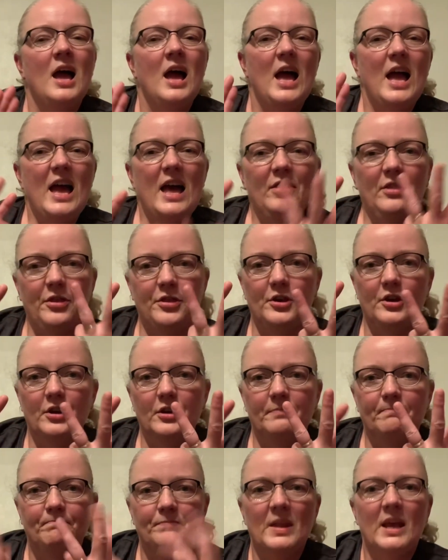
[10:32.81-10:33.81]
And
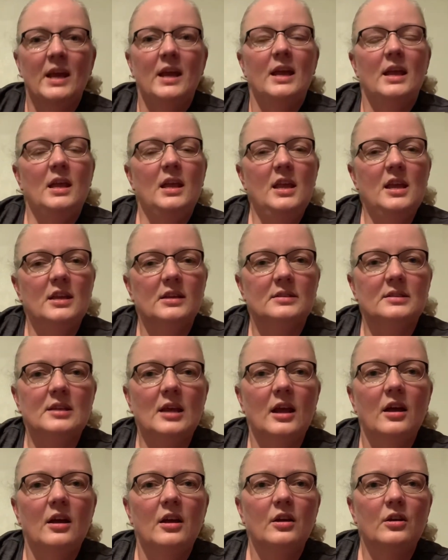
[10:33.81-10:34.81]
third is
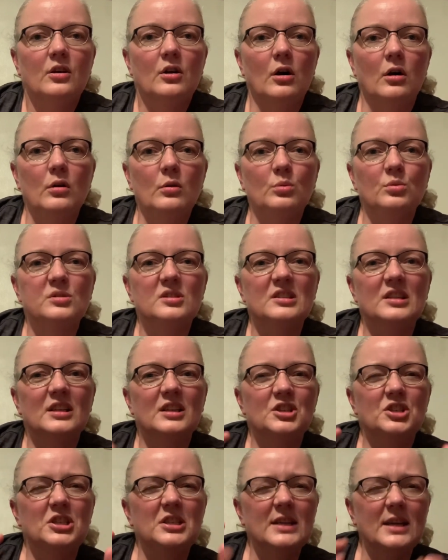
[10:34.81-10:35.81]
goals that are
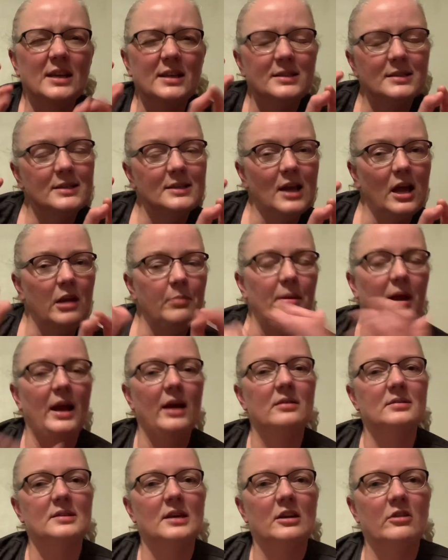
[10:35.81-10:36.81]
just a tiny bit
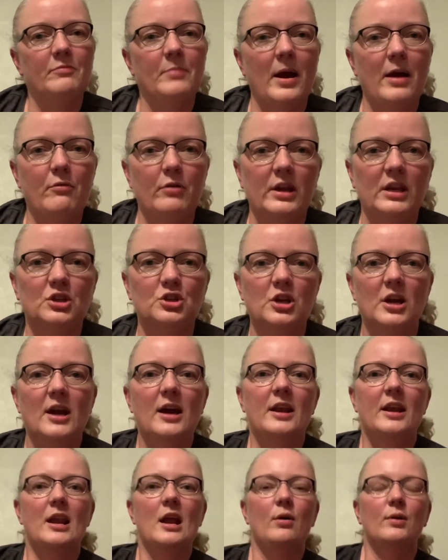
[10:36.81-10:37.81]
outside of my reach.
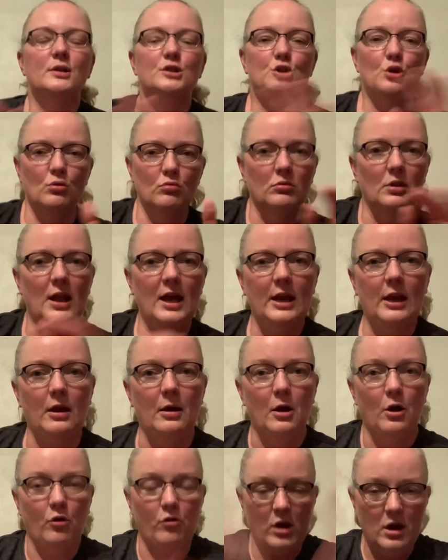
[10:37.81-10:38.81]
Now, I don't like
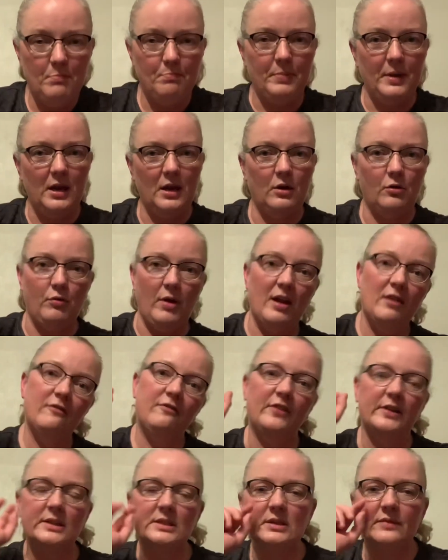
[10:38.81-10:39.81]
great big grand
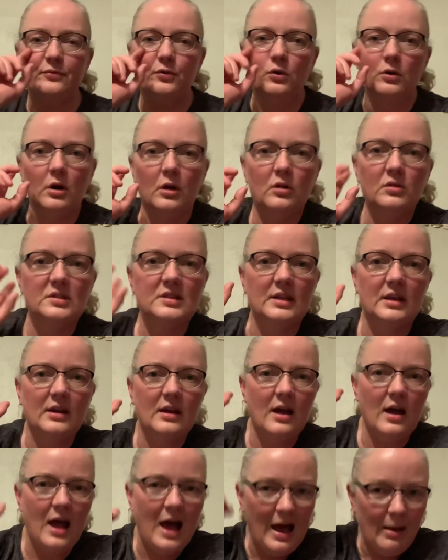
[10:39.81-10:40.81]
fanciful goals that
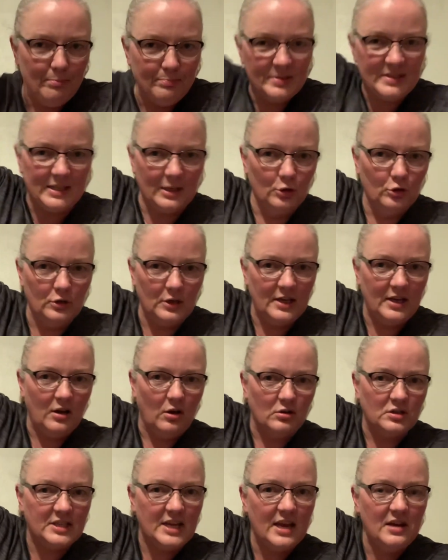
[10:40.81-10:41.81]
absolutely are
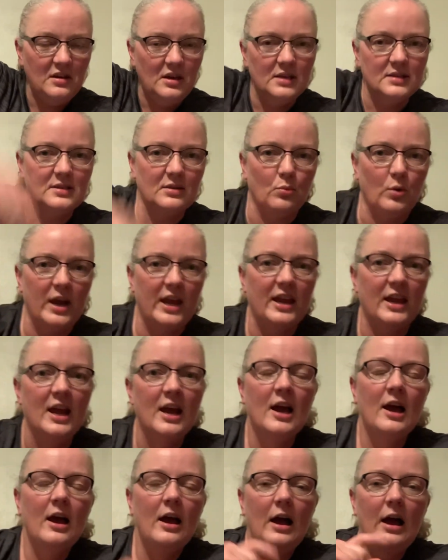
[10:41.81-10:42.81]
10 years away.
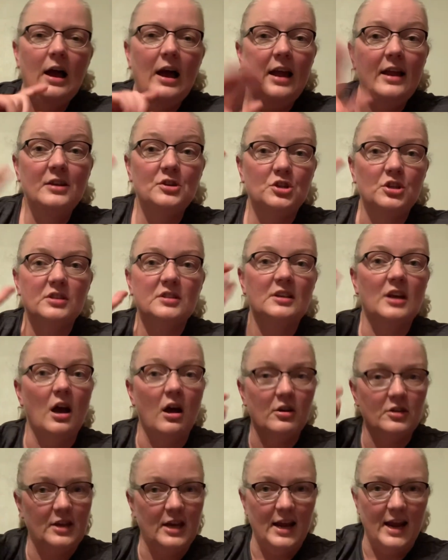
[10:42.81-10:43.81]
I just
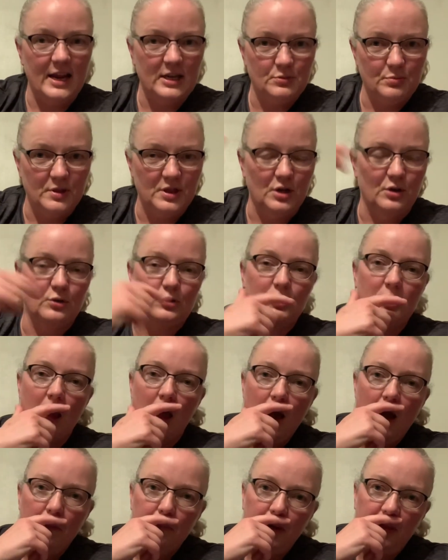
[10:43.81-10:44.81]
can't connect with those.
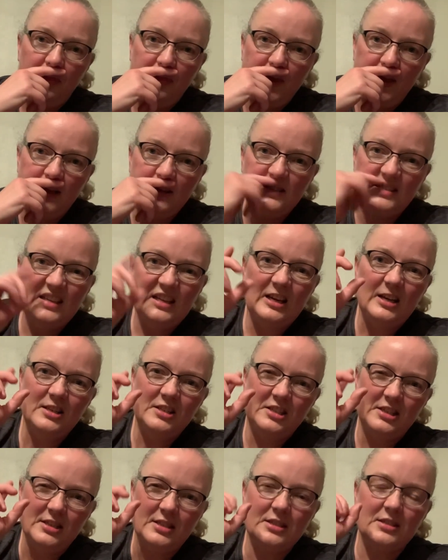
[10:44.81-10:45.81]
But things that are
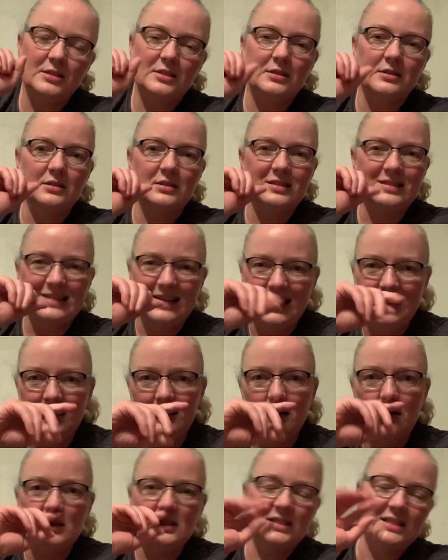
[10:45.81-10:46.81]
just slightly,
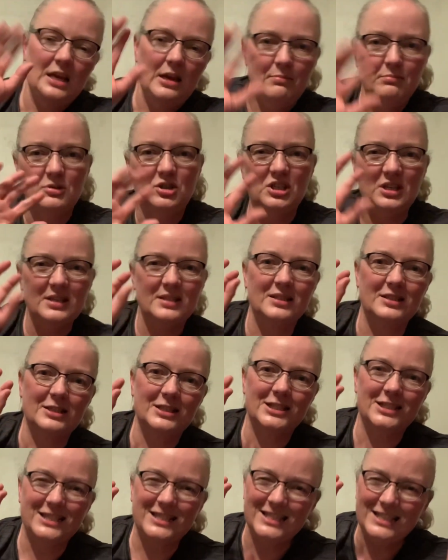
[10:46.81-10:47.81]
seem just
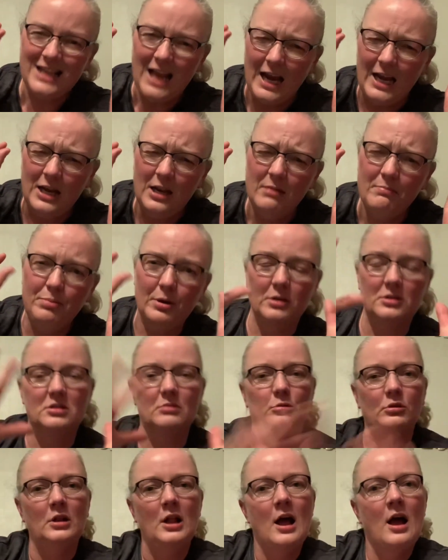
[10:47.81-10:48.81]
slightly
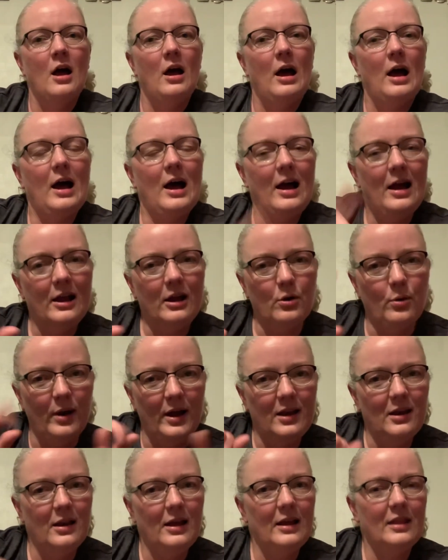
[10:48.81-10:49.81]
impossible, I quite
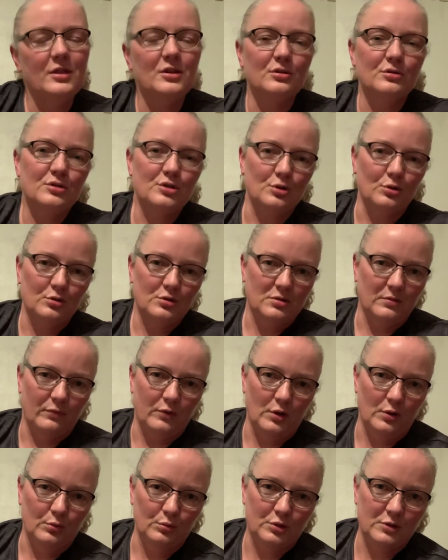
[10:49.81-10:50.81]
like those sorts of
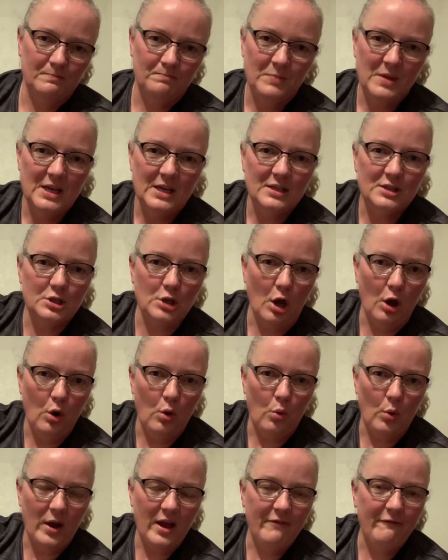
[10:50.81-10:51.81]
goals.
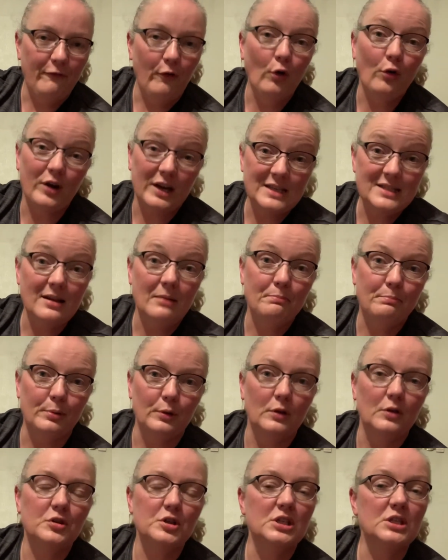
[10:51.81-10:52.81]
So, for
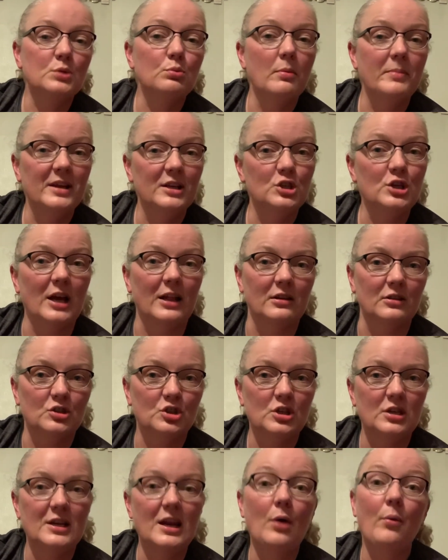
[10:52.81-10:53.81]
example, the swimming challenge.
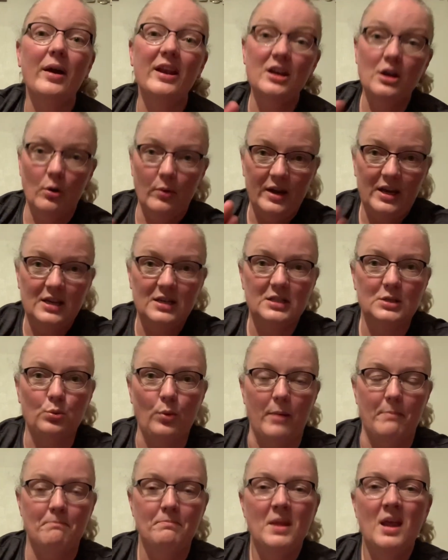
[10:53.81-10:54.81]
Now, I know I can
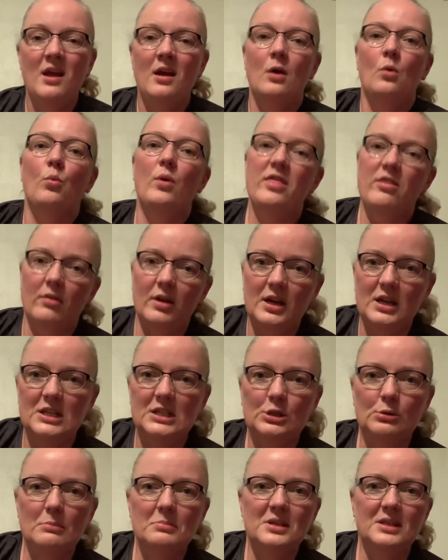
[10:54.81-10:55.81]
swim. Whether I can
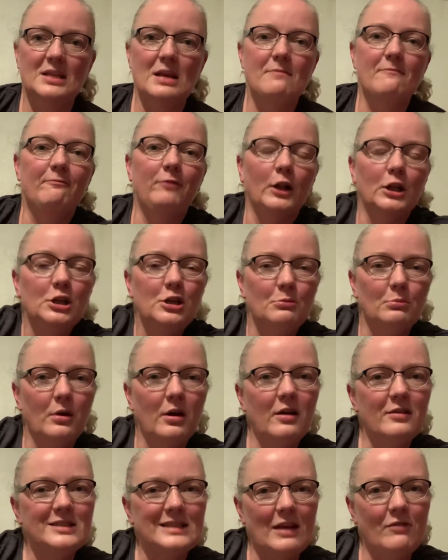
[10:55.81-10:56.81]
swim the same volume
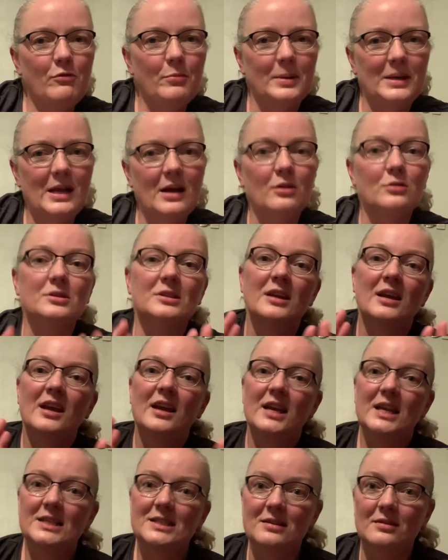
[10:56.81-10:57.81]
as everybody else
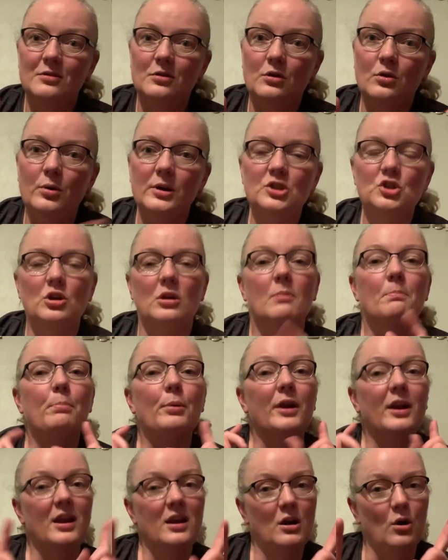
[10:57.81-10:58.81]
is another question, but
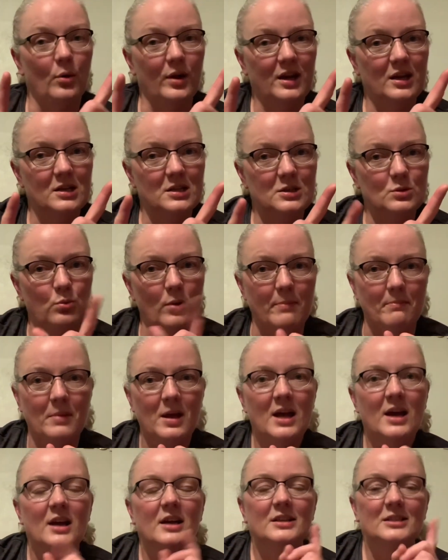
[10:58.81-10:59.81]
I know I can swim.
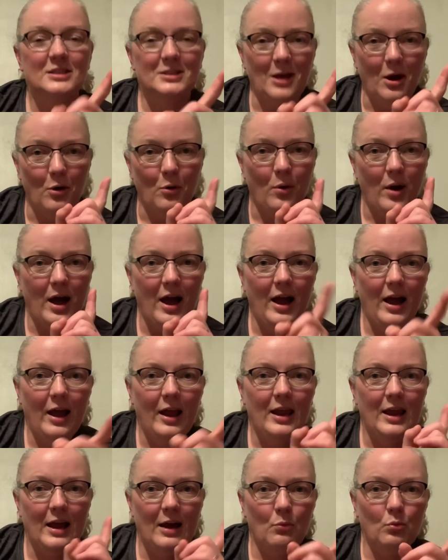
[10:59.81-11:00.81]
So,
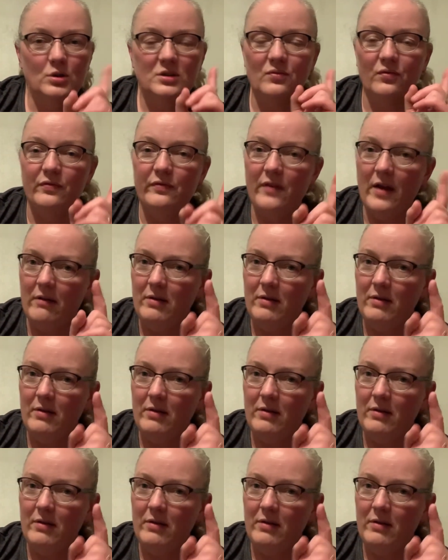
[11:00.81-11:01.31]
I was very